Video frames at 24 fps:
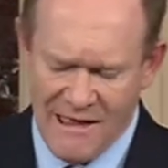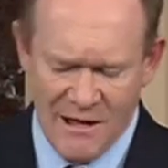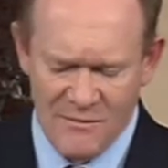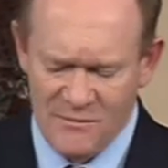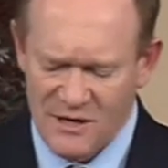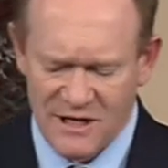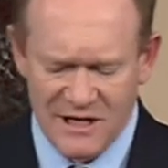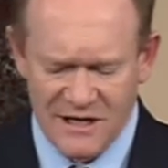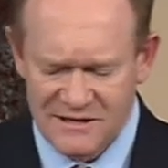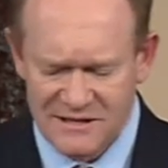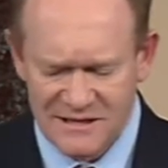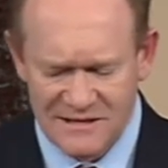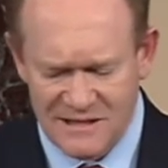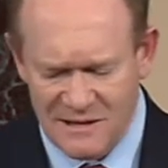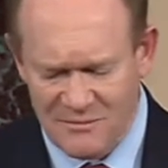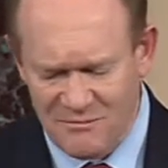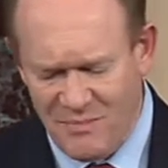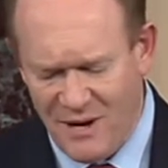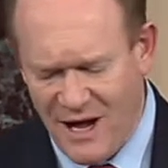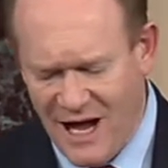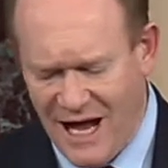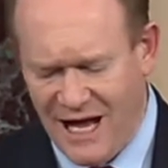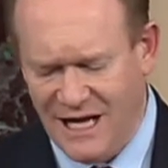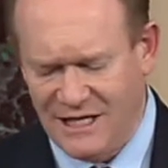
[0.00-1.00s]
because it's
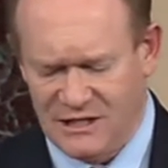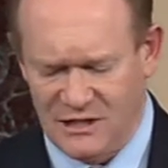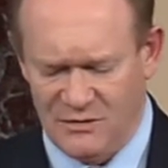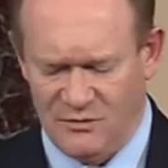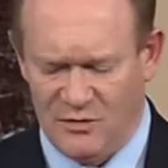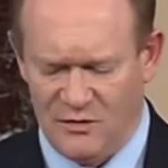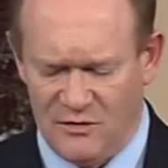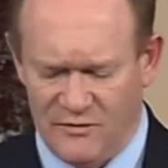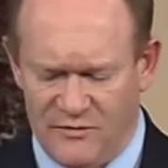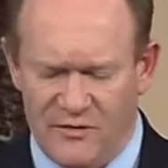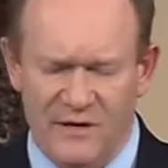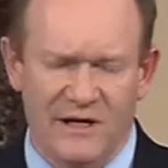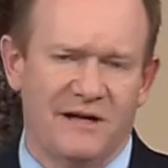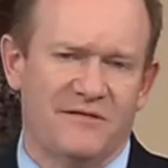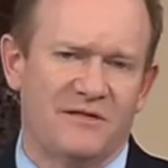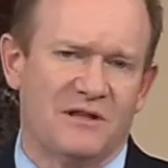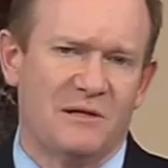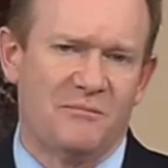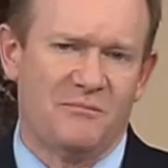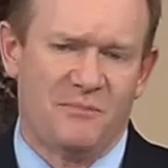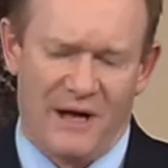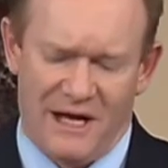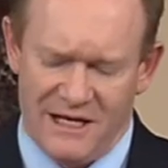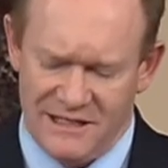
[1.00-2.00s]
impossible for even
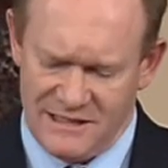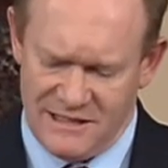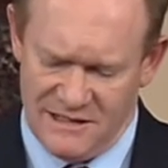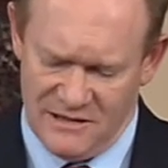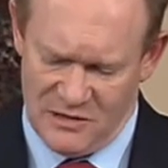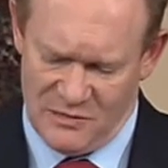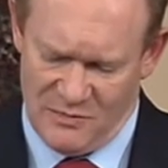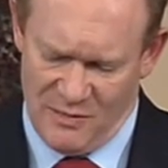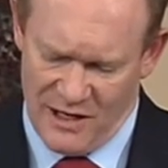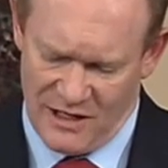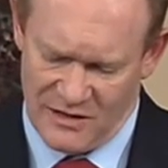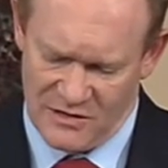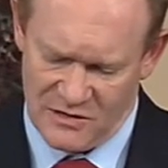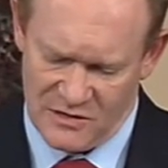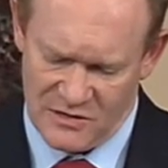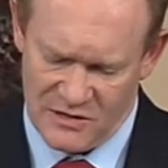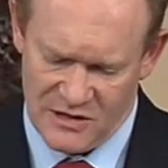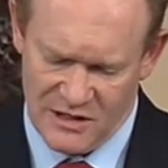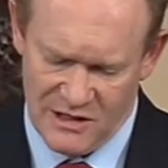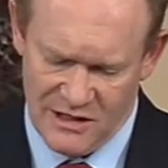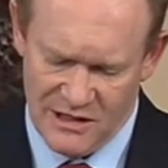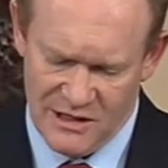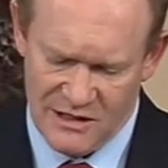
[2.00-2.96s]
the best inspectors